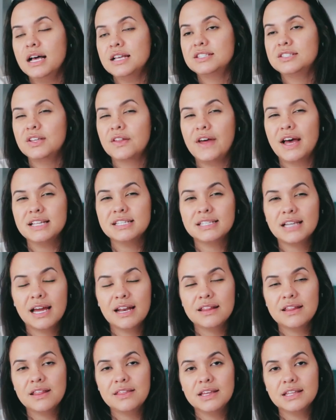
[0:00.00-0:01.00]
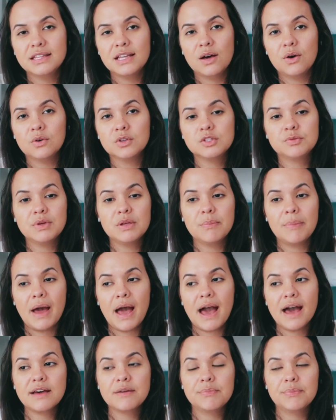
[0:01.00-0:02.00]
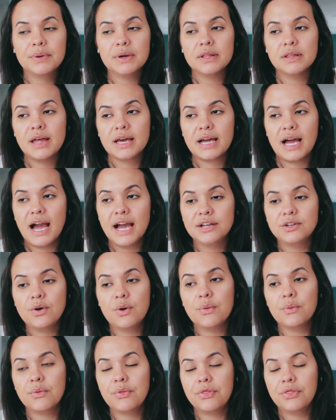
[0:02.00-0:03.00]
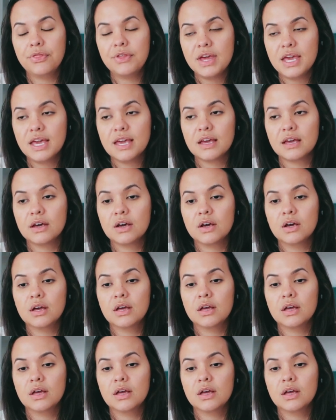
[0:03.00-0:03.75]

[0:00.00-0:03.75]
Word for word: So that's kind of the thing that holds me back, but like I don't think